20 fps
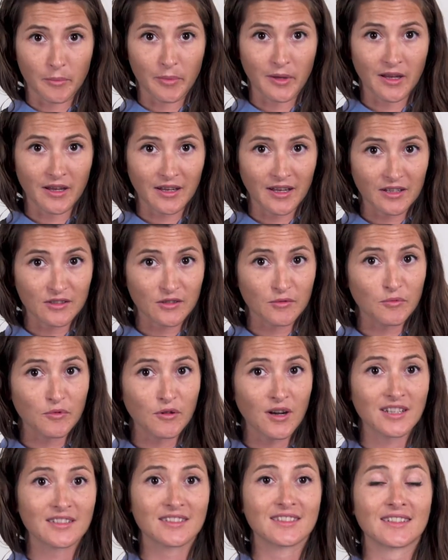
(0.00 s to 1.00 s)
being
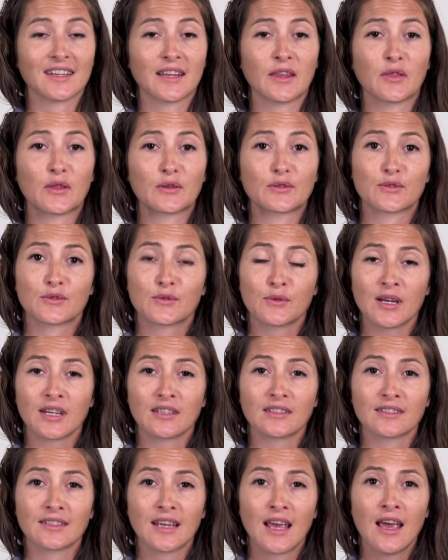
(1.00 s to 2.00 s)
expressed in the
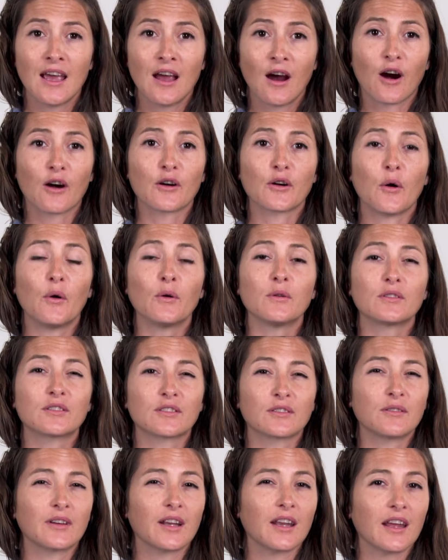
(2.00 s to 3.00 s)
streets, are
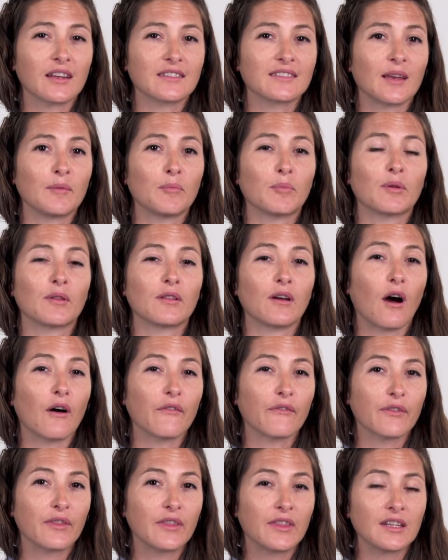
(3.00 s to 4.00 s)
also an example
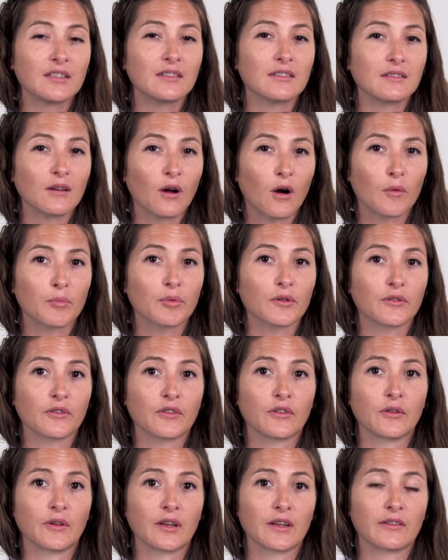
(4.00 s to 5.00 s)
of this
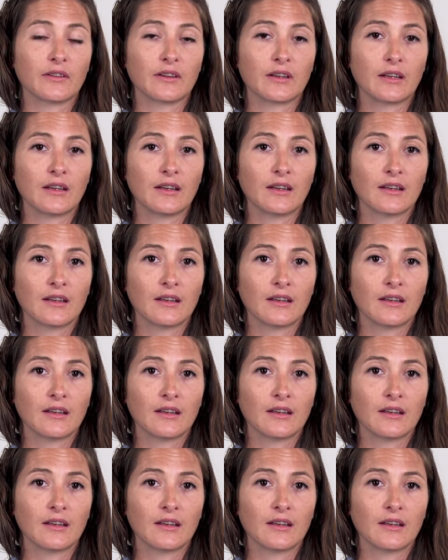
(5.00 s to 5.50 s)
opportunity.